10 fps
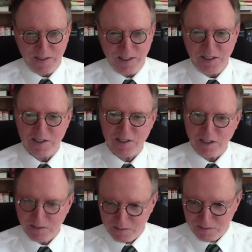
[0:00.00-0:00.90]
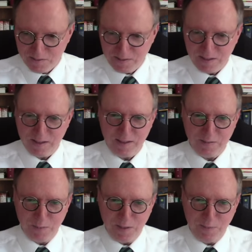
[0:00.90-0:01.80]
And so
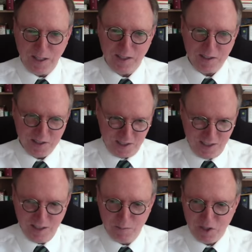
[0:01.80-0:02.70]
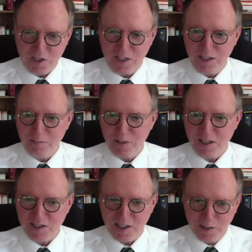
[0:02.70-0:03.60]
my faith is in the machine,
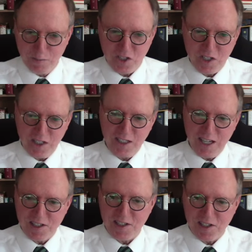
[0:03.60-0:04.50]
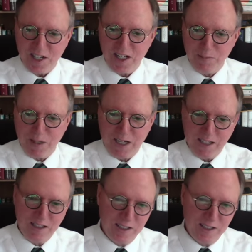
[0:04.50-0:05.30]
but it's in the machine as designed by